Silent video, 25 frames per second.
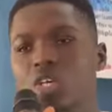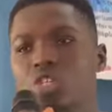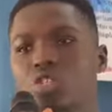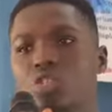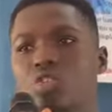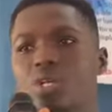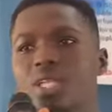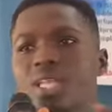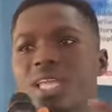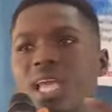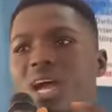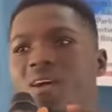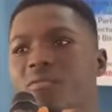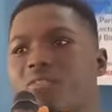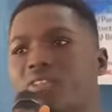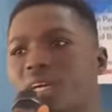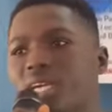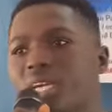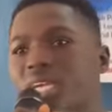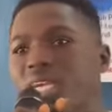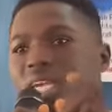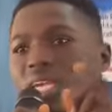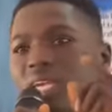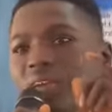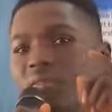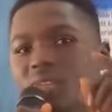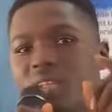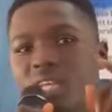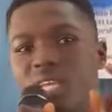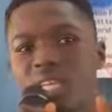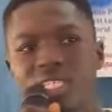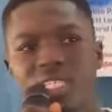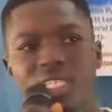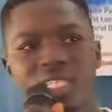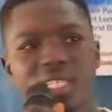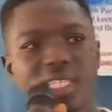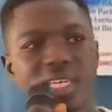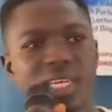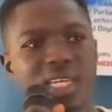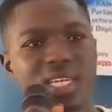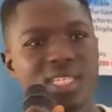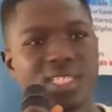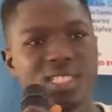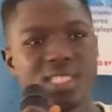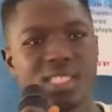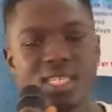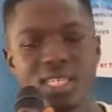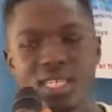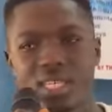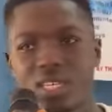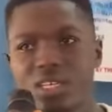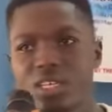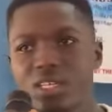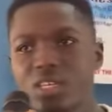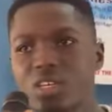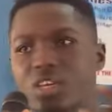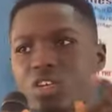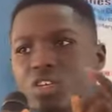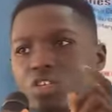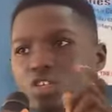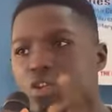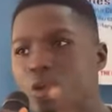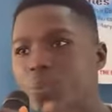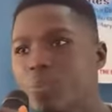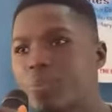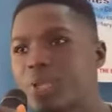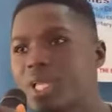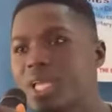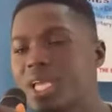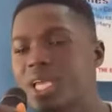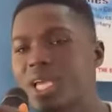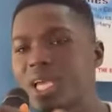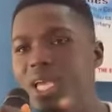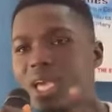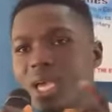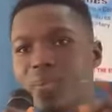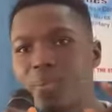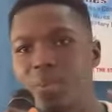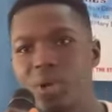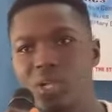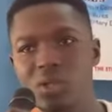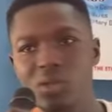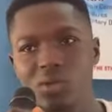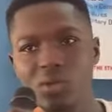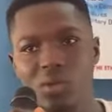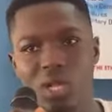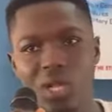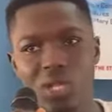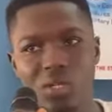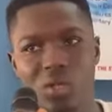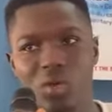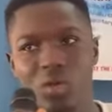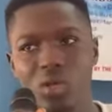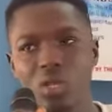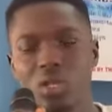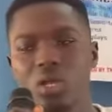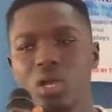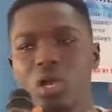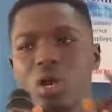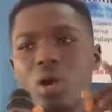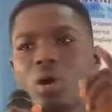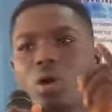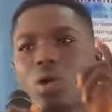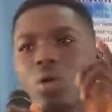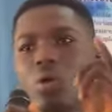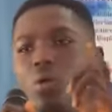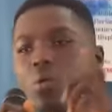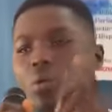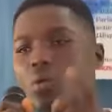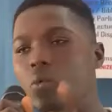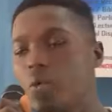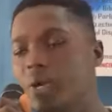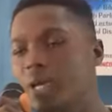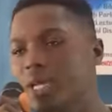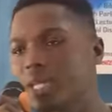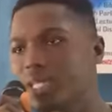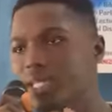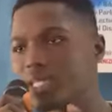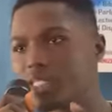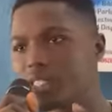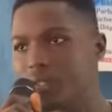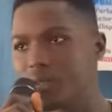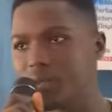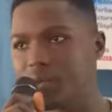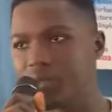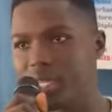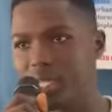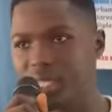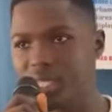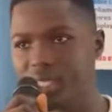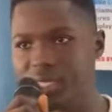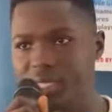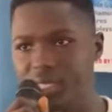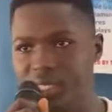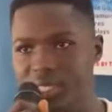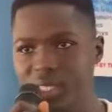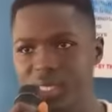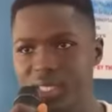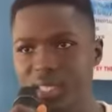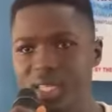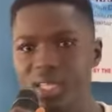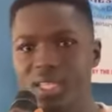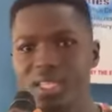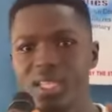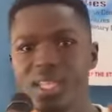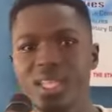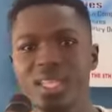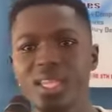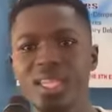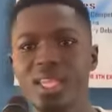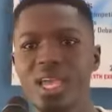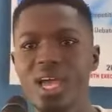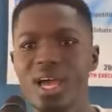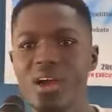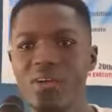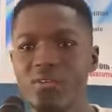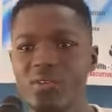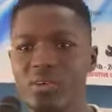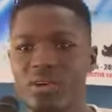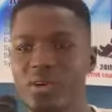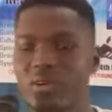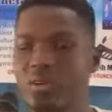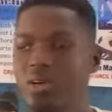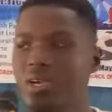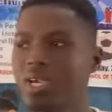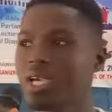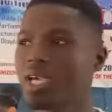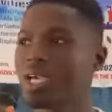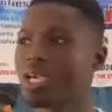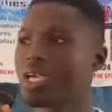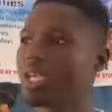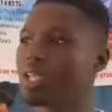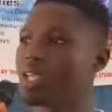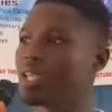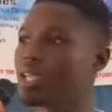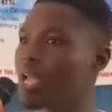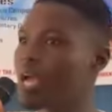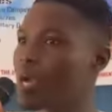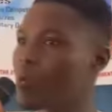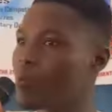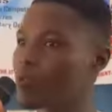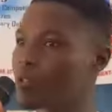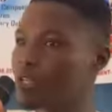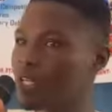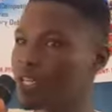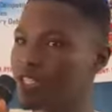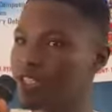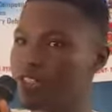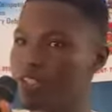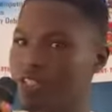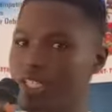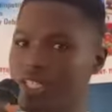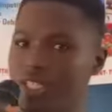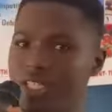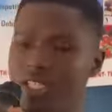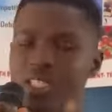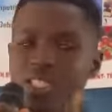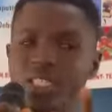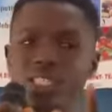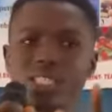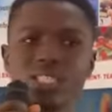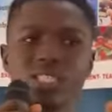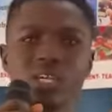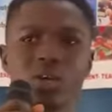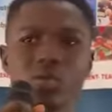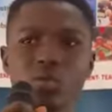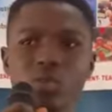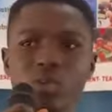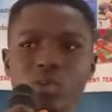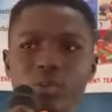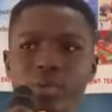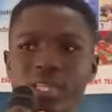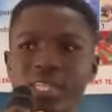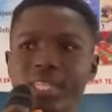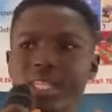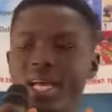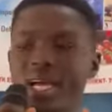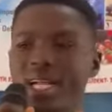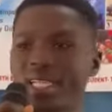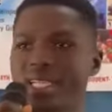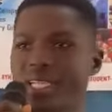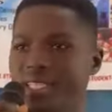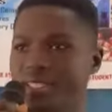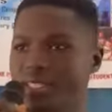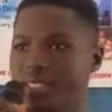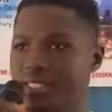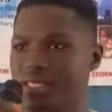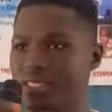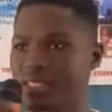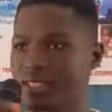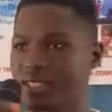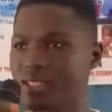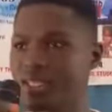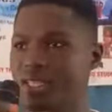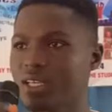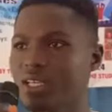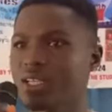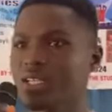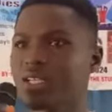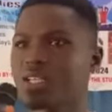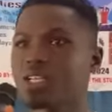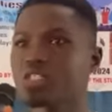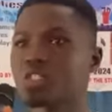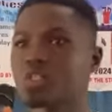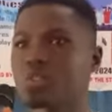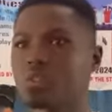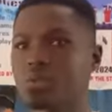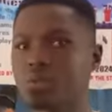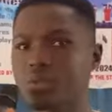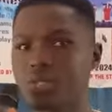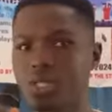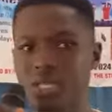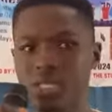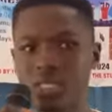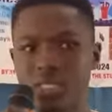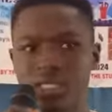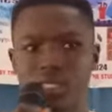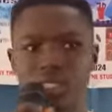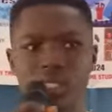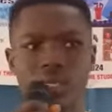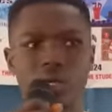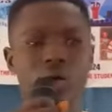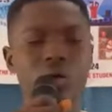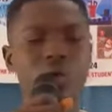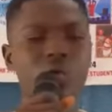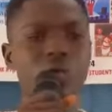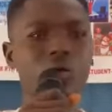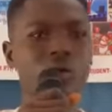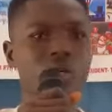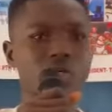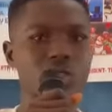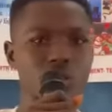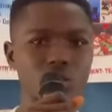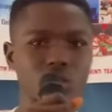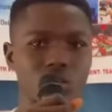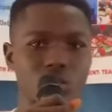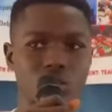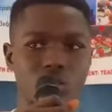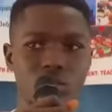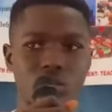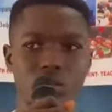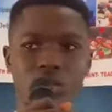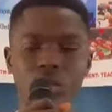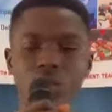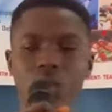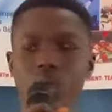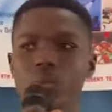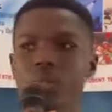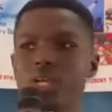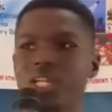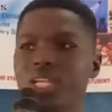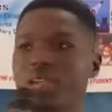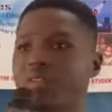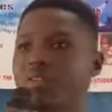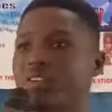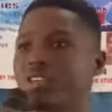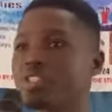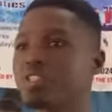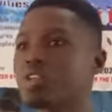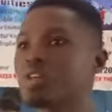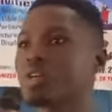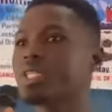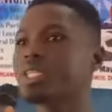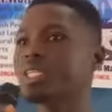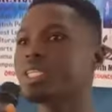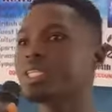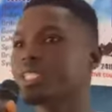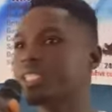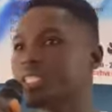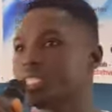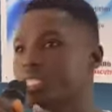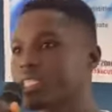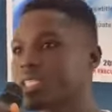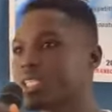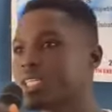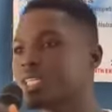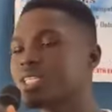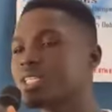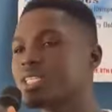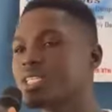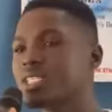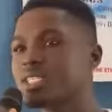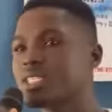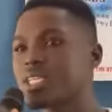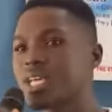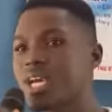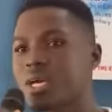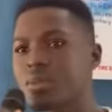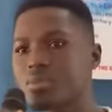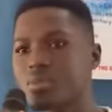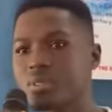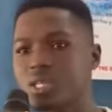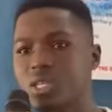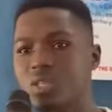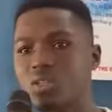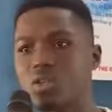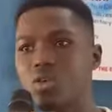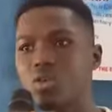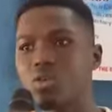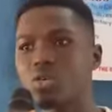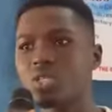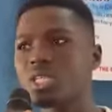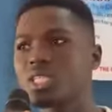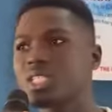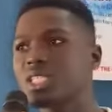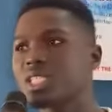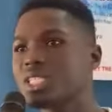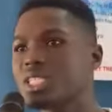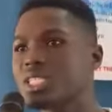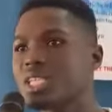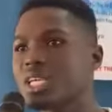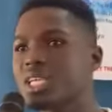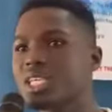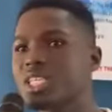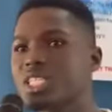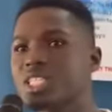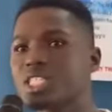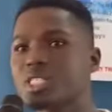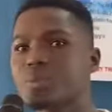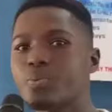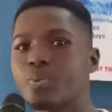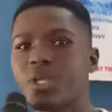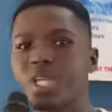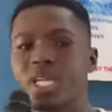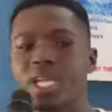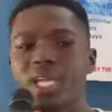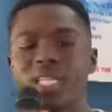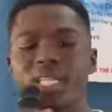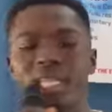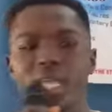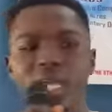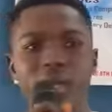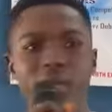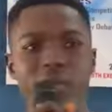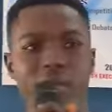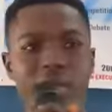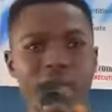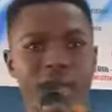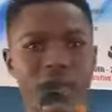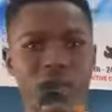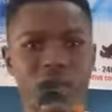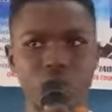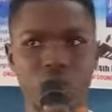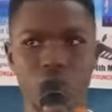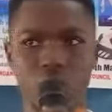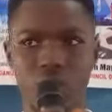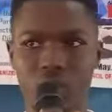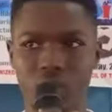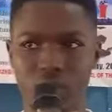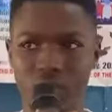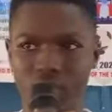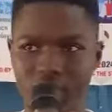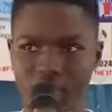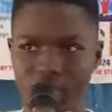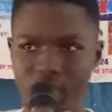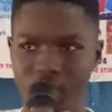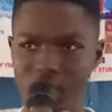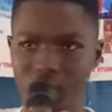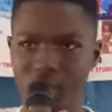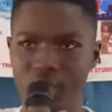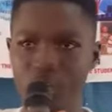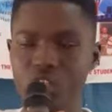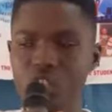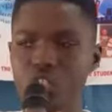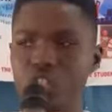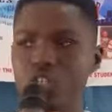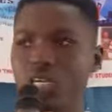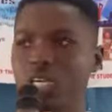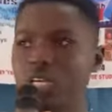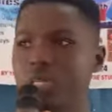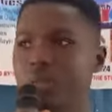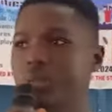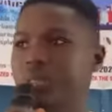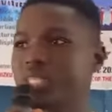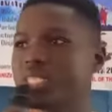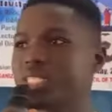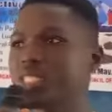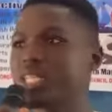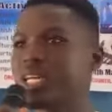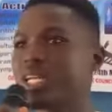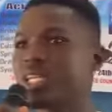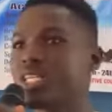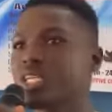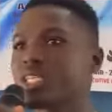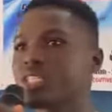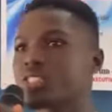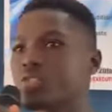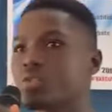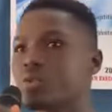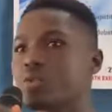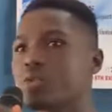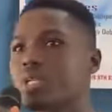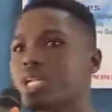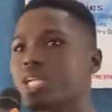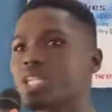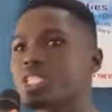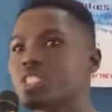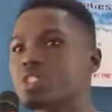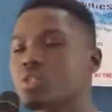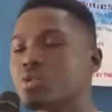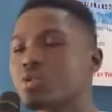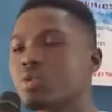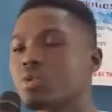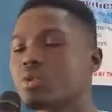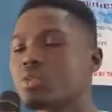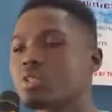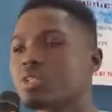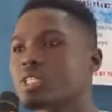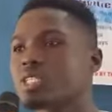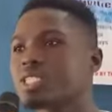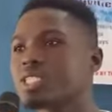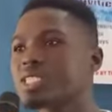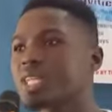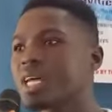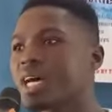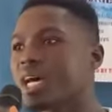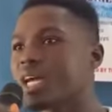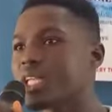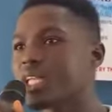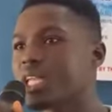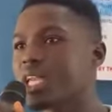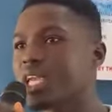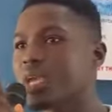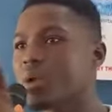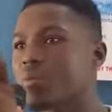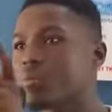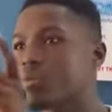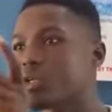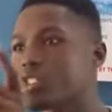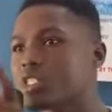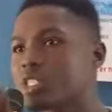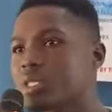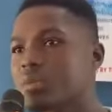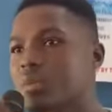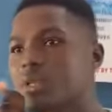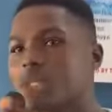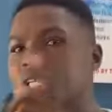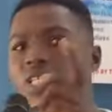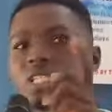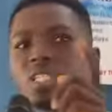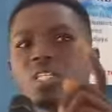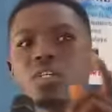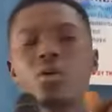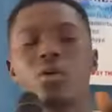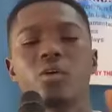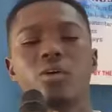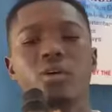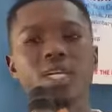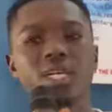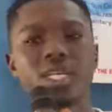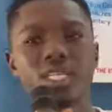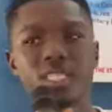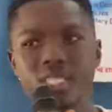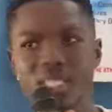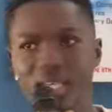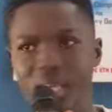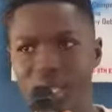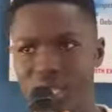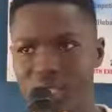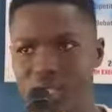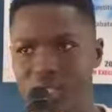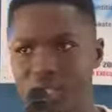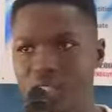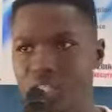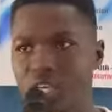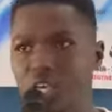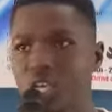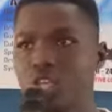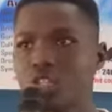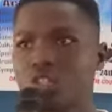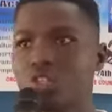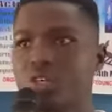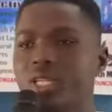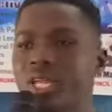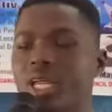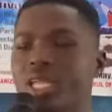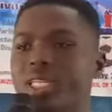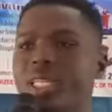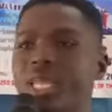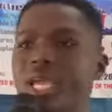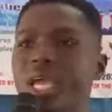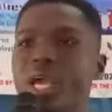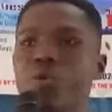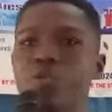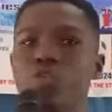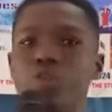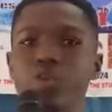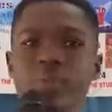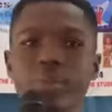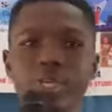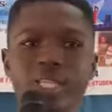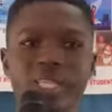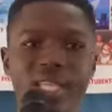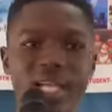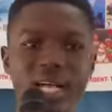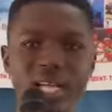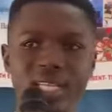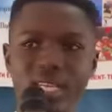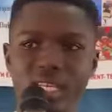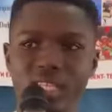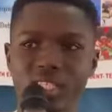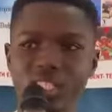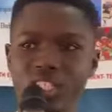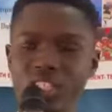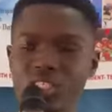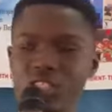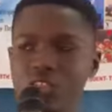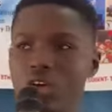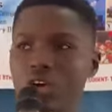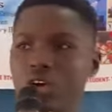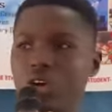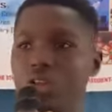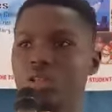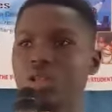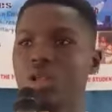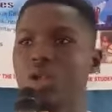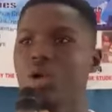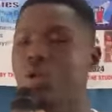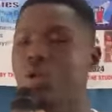So therefore, if the teacher is there to play a particular role with the students, then therefore, in laboratory, the teacher will be directing the students what to do. But if at all the teacher is absent, or the teacher is playing a minor role there, so it means that the students will not stand a possibility or a chance so that they will be directed on